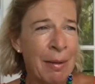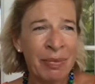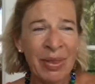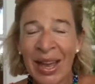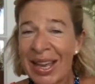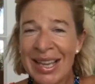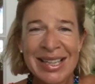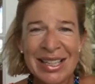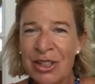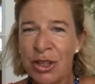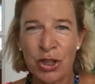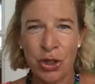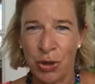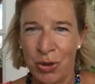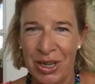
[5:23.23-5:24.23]
That isn't the
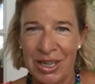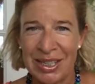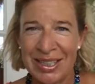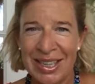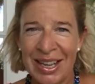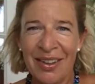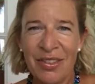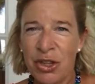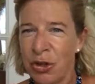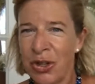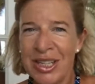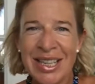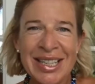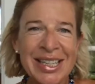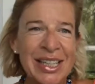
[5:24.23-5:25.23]
choice. The
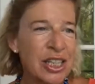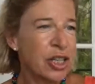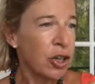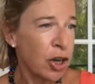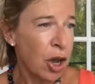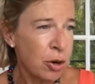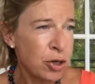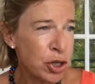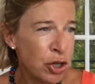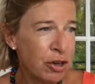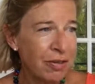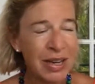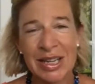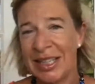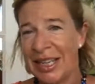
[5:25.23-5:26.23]
choice isn't go to
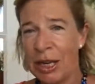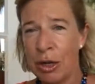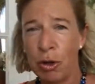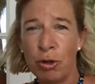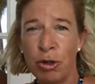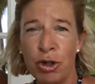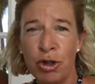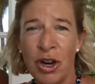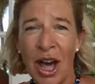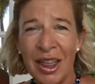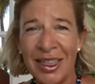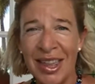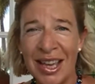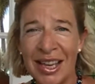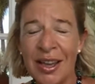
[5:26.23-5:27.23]
university or do
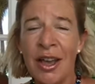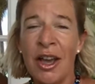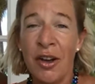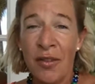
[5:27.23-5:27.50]
nothing.